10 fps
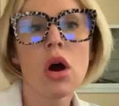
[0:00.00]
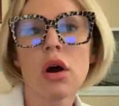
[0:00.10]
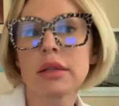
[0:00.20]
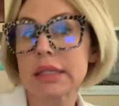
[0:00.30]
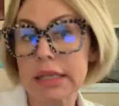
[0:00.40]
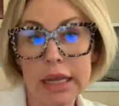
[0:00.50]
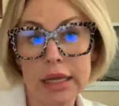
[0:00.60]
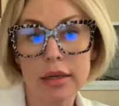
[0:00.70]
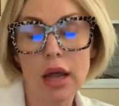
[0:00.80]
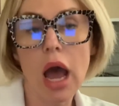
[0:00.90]

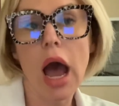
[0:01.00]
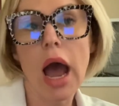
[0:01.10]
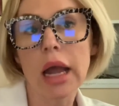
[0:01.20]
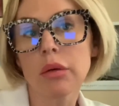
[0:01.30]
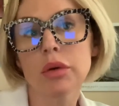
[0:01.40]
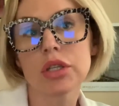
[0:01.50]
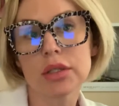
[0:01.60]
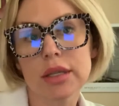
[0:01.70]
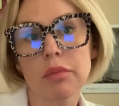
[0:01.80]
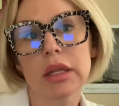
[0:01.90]
skin, I would do
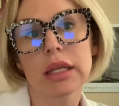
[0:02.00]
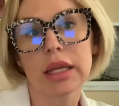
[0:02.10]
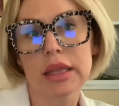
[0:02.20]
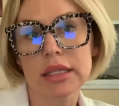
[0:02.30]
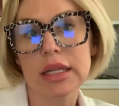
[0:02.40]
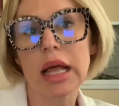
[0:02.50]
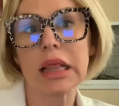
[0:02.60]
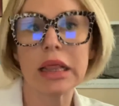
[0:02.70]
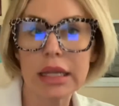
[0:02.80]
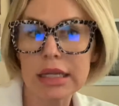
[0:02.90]
something like this at
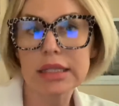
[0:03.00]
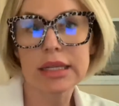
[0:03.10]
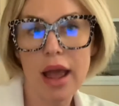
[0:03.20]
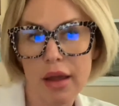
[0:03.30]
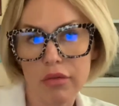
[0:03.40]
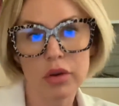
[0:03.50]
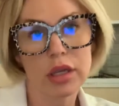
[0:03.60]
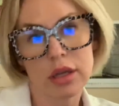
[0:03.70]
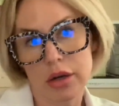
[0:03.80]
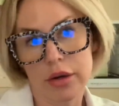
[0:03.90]
least every
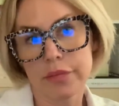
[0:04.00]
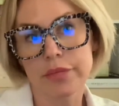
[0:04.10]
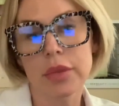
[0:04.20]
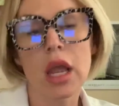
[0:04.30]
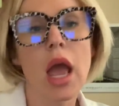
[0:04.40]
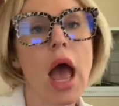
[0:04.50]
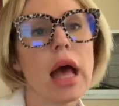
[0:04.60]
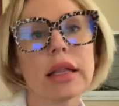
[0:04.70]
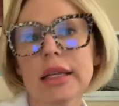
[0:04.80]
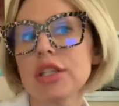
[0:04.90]
year.
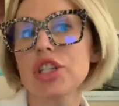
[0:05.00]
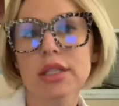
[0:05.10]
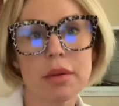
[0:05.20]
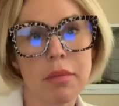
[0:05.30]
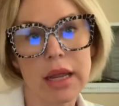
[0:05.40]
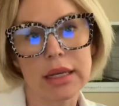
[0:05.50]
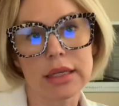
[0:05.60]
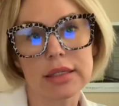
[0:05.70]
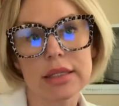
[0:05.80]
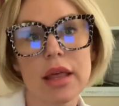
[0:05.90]
At least just a
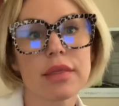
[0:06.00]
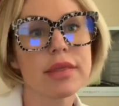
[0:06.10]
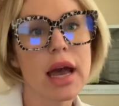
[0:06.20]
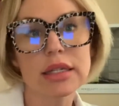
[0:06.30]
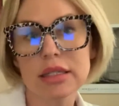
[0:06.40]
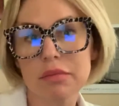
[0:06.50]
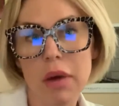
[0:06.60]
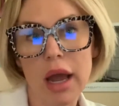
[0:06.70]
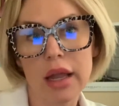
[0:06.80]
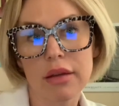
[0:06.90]
maintenance. That's
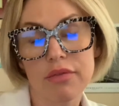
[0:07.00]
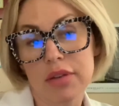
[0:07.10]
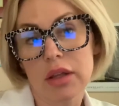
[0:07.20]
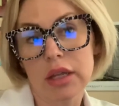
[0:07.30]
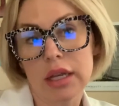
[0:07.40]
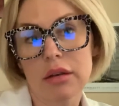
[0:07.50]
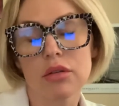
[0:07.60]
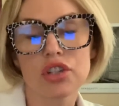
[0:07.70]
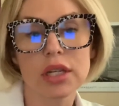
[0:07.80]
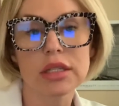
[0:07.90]
my feeling,
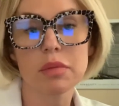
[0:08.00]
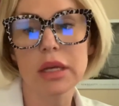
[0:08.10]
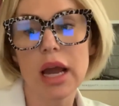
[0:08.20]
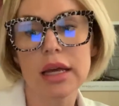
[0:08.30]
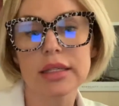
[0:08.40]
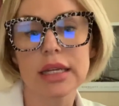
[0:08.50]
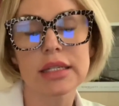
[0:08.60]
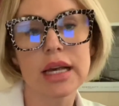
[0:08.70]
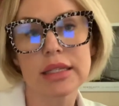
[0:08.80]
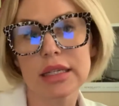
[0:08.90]
just because it
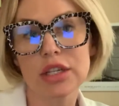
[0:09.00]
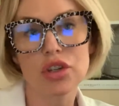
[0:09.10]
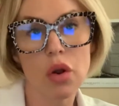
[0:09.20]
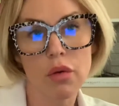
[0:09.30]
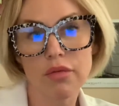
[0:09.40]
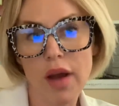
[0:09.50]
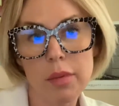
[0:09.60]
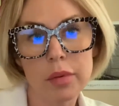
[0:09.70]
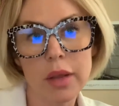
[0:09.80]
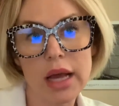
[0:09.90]
does get your own
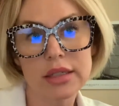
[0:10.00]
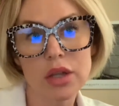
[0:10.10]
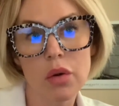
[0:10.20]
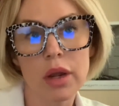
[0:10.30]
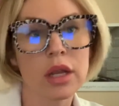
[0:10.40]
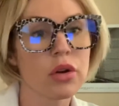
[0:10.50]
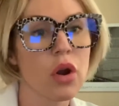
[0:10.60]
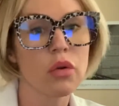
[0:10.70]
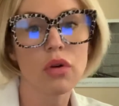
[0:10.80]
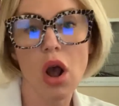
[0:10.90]
fibroblast going, your
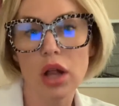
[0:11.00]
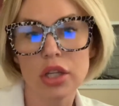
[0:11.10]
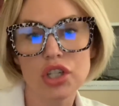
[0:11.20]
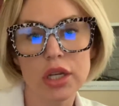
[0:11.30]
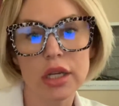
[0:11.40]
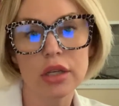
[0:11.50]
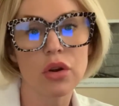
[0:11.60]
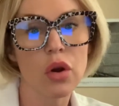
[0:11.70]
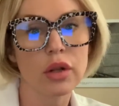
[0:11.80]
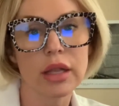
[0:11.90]
own collagen,
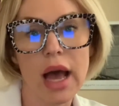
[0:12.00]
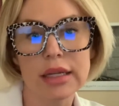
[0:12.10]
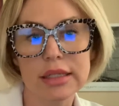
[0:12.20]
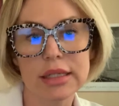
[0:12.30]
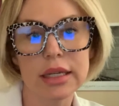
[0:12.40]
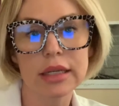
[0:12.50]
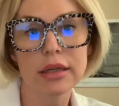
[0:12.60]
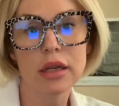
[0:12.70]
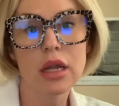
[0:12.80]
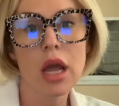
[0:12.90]
your own
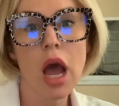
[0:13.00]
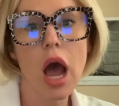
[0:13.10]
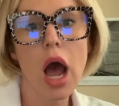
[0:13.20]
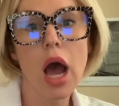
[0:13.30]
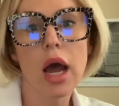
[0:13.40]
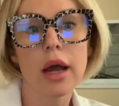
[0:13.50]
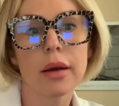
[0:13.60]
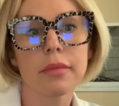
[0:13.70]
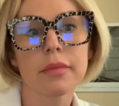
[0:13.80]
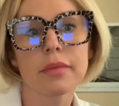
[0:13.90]
elastin.
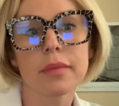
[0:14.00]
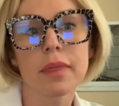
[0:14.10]
And